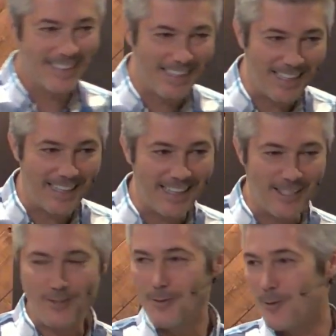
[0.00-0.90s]

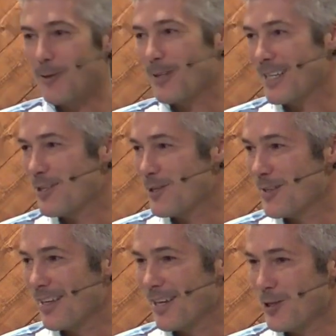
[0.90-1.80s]
It's thoroughly just
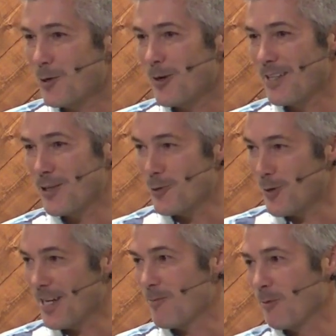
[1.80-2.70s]
a joy to
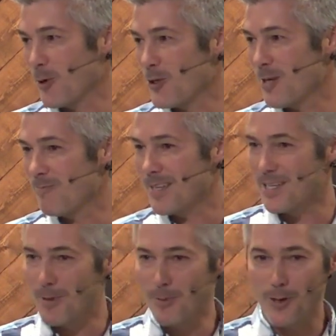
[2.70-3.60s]
join him in worship and
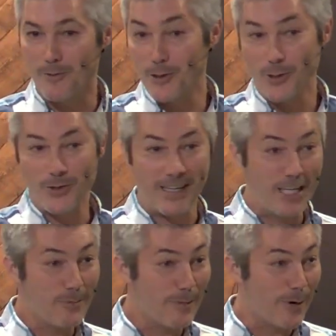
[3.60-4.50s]
to be part of a church that
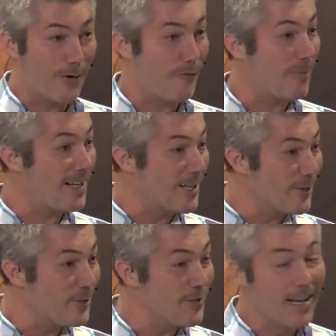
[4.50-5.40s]
he's been a part of for many
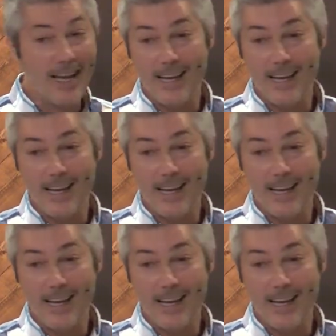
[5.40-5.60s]
years,